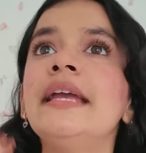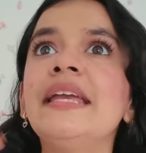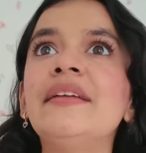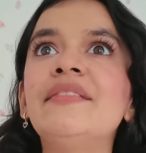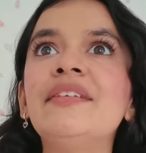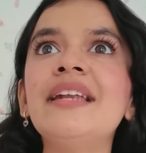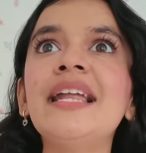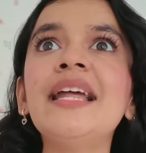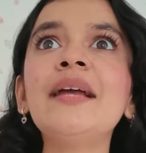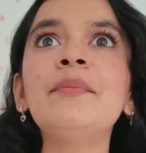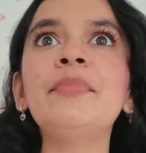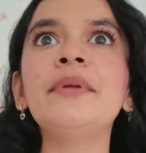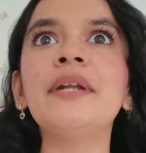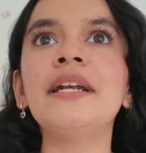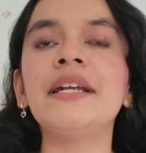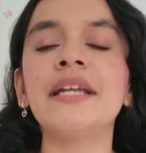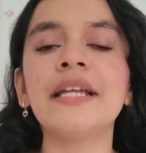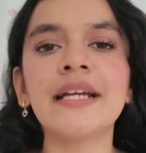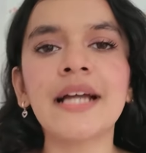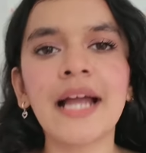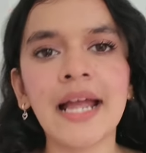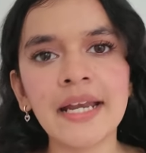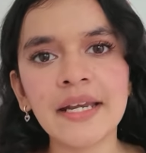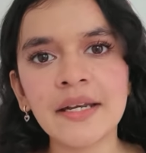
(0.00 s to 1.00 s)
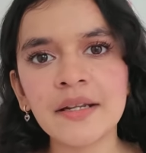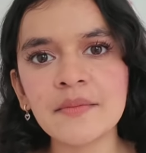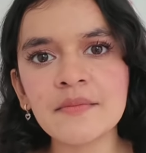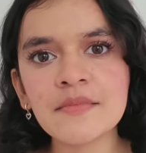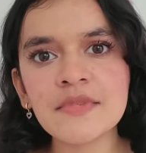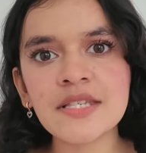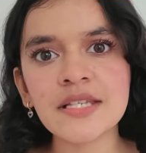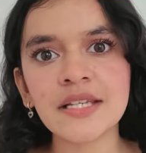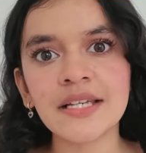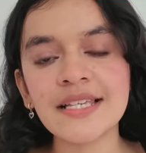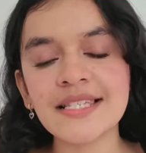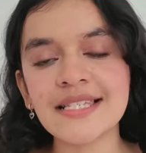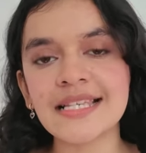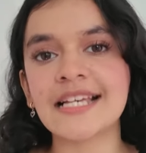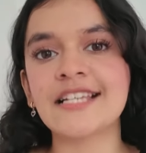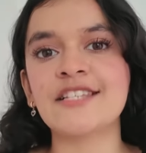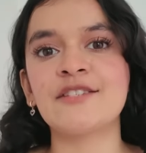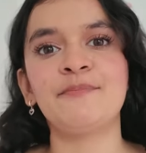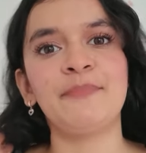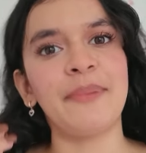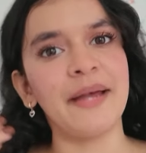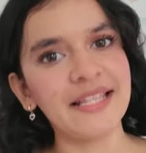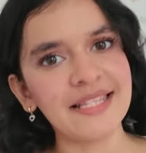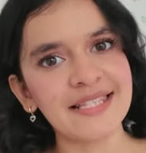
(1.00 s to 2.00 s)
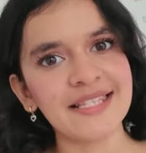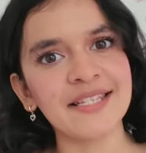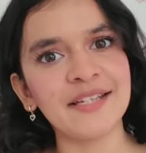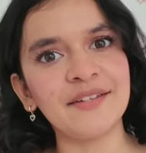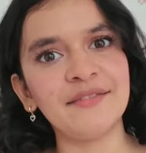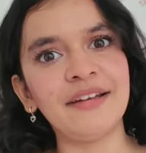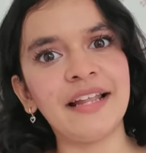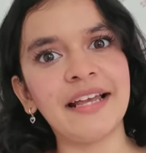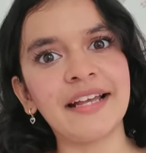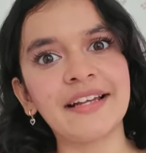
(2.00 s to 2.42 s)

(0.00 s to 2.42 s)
Even like printing items is expensive.